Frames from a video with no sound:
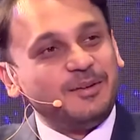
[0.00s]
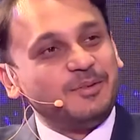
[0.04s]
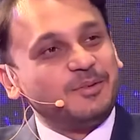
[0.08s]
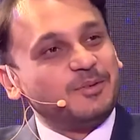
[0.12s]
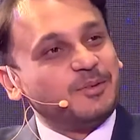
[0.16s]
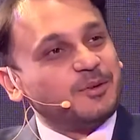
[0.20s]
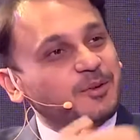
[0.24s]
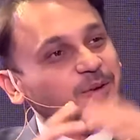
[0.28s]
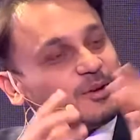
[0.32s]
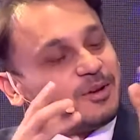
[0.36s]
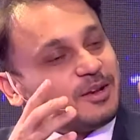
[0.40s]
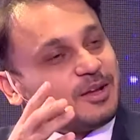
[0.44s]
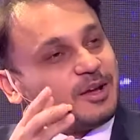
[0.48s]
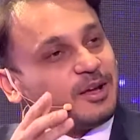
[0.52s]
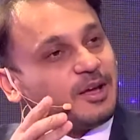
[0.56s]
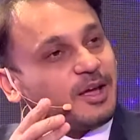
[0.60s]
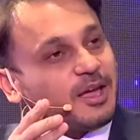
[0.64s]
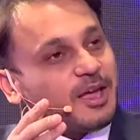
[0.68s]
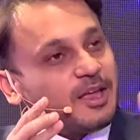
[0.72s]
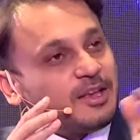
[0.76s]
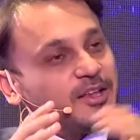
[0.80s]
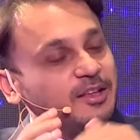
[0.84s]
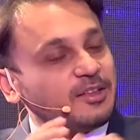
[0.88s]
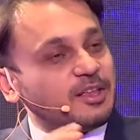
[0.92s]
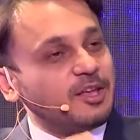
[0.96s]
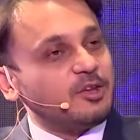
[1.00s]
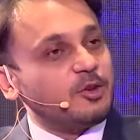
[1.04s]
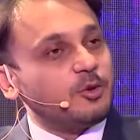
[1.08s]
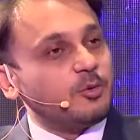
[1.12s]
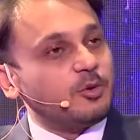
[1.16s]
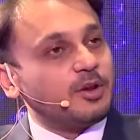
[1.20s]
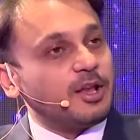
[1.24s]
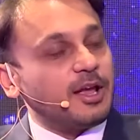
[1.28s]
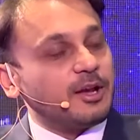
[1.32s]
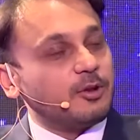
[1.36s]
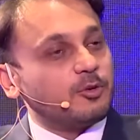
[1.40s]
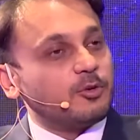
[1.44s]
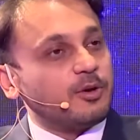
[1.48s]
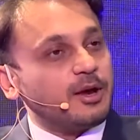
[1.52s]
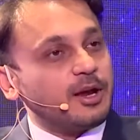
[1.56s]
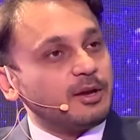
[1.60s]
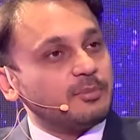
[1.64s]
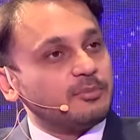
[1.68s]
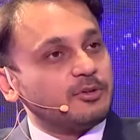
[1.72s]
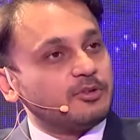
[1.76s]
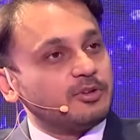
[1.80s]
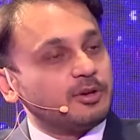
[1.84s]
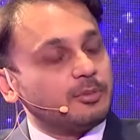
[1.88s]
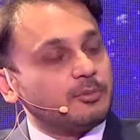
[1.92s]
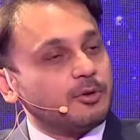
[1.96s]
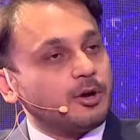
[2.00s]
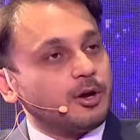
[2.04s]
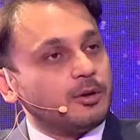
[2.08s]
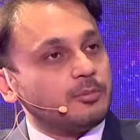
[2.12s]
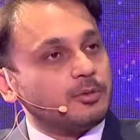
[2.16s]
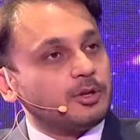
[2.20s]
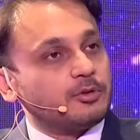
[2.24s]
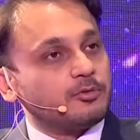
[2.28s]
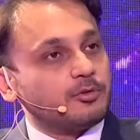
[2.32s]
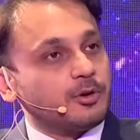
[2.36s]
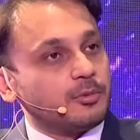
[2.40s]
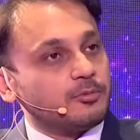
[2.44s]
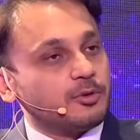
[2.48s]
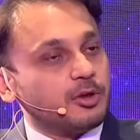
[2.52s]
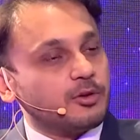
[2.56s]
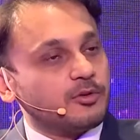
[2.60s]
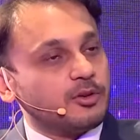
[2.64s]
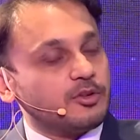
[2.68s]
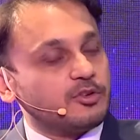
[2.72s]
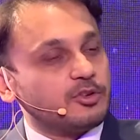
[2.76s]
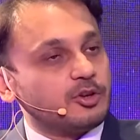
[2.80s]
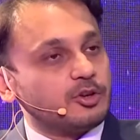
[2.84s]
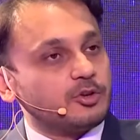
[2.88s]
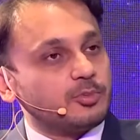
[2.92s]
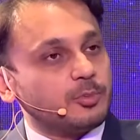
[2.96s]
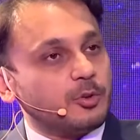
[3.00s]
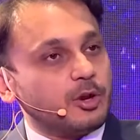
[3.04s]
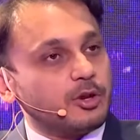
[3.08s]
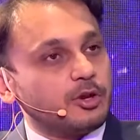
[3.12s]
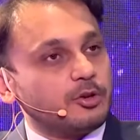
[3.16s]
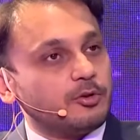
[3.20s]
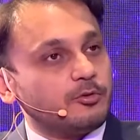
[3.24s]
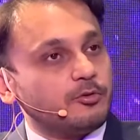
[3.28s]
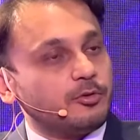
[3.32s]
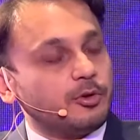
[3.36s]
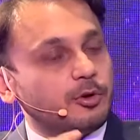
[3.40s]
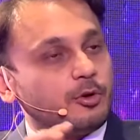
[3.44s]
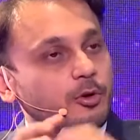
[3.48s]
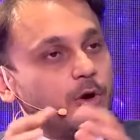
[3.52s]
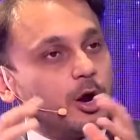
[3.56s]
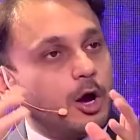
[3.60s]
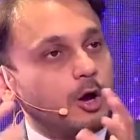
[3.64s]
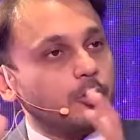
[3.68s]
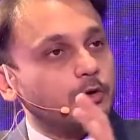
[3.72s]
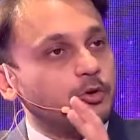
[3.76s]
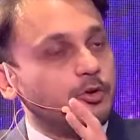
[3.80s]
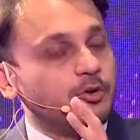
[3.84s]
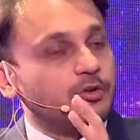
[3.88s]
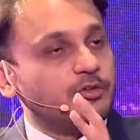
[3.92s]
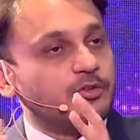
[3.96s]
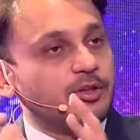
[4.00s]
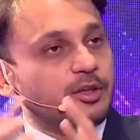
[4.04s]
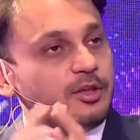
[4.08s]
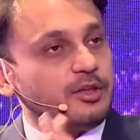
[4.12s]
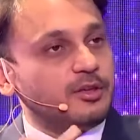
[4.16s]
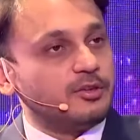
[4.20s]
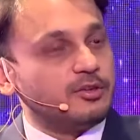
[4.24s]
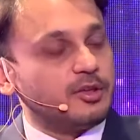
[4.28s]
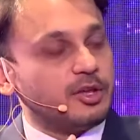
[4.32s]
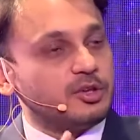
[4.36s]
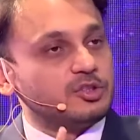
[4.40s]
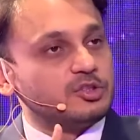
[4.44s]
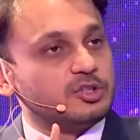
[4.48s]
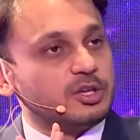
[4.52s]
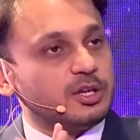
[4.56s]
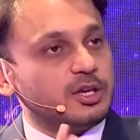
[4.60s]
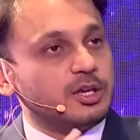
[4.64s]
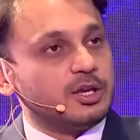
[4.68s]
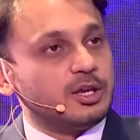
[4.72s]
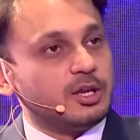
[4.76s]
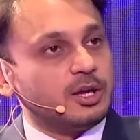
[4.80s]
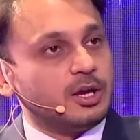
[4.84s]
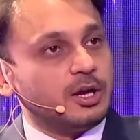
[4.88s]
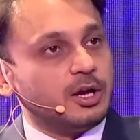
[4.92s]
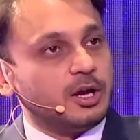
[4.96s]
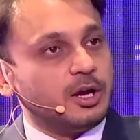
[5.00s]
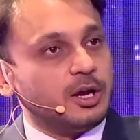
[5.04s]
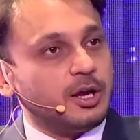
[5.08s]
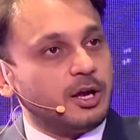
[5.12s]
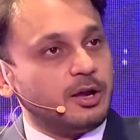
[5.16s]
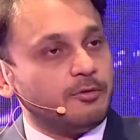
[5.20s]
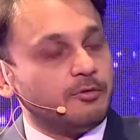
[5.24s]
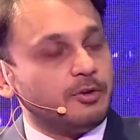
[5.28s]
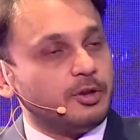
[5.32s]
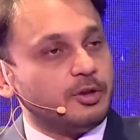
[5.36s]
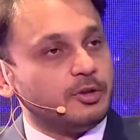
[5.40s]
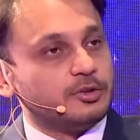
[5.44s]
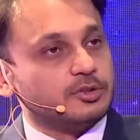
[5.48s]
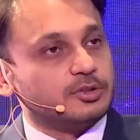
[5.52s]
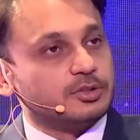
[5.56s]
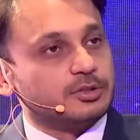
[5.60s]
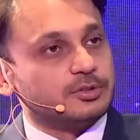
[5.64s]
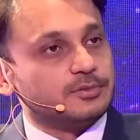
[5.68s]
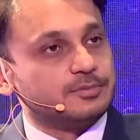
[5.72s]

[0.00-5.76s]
So anything you would like to add, Mr. Muhammad, from your research point of view? How do you see 6G evolution?